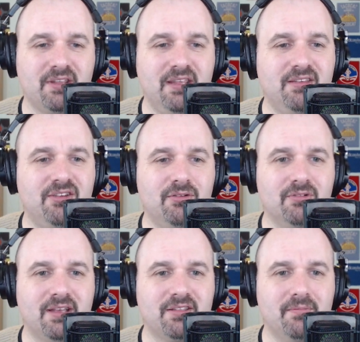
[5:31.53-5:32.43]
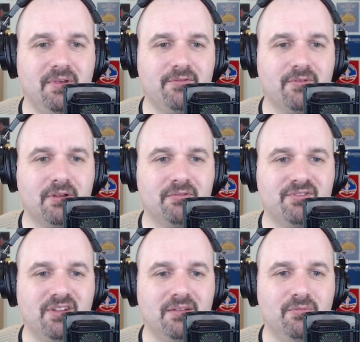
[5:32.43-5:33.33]
EQ like the mid
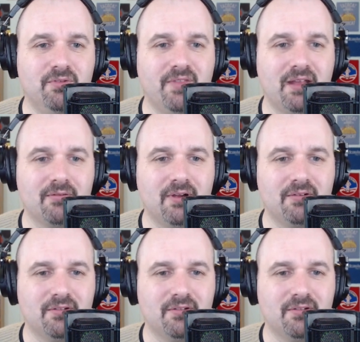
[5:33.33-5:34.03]
frequency and move that around,